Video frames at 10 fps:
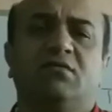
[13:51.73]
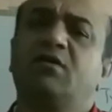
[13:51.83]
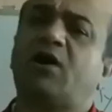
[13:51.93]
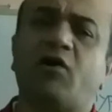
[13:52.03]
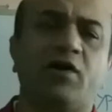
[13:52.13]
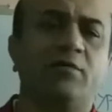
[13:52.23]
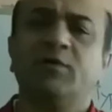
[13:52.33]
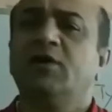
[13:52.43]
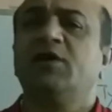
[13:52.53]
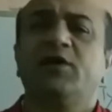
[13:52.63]
uh,
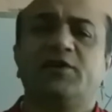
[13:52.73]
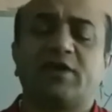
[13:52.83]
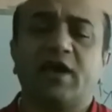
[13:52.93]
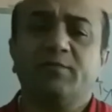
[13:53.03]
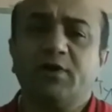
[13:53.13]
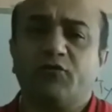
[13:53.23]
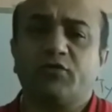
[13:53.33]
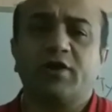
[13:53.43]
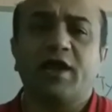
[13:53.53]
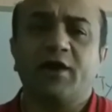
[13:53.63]
it can be
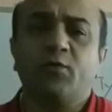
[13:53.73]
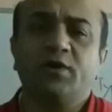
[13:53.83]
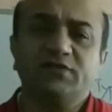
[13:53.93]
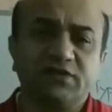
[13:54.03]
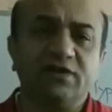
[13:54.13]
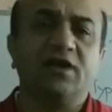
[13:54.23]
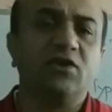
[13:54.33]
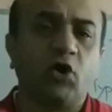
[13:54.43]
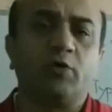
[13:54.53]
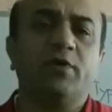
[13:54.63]
after every single
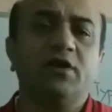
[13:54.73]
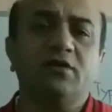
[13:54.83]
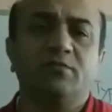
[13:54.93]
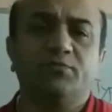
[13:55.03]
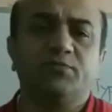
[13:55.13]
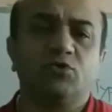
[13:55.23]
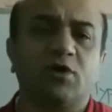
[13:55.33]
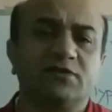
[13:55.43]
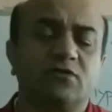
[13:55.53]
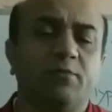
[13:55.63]
normal
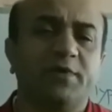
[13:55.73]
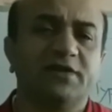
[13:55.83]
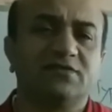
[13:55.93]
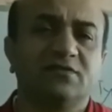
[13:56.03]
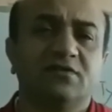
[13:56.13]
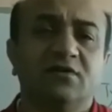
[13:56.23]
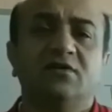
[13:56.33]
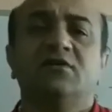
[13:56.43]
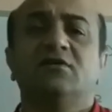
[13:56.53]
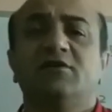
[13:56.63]
QRS complex,
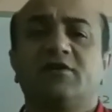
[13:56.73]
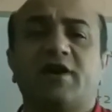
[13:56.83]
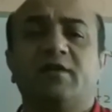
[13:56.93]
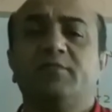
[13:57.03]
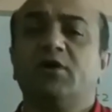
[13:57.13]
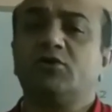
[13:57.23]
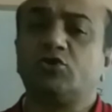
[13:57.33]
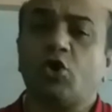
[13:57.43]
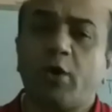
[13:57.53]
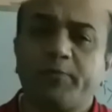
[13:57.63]
there can be a
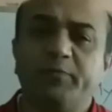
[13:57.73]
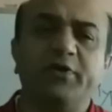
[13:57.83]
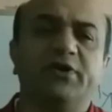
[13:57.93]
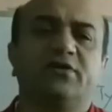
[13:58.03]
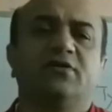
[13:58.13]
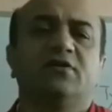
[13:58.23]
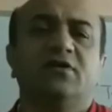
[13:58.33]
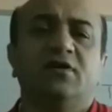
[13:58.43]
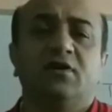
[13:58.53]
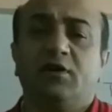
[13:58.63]
dropped beat.
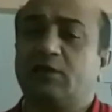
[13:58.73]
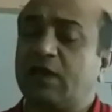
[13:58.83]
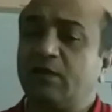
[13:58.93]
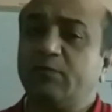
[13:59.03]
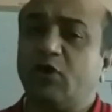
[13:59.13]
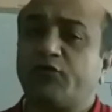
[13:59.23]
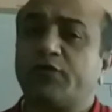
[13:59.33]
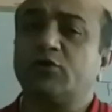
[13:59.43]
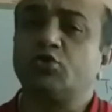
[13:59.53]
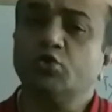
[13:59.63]
It can be
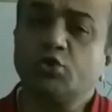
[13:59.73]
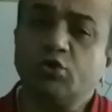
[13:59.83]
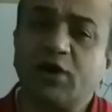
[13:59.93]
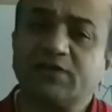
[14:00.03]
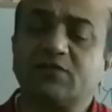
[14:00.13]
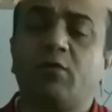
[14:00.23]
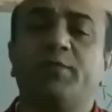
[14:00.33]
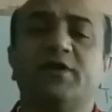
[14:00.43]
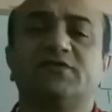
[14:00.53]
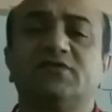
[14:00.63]
after two QRS
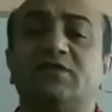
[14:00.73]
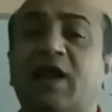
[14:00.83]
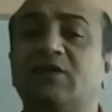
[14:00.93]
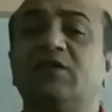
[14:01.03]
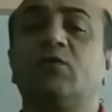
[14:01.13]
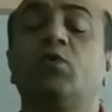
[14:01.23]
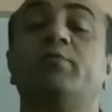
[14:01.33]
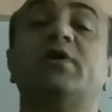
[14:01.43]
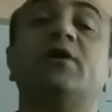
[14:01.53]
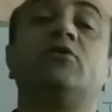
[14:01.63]
complexes that there would
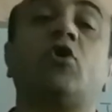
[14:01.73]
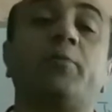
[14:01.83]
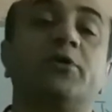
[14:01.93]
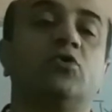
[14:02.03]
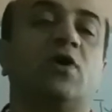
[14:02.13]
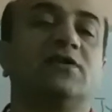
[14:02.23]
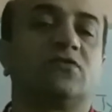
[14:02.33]
be a dropped QRS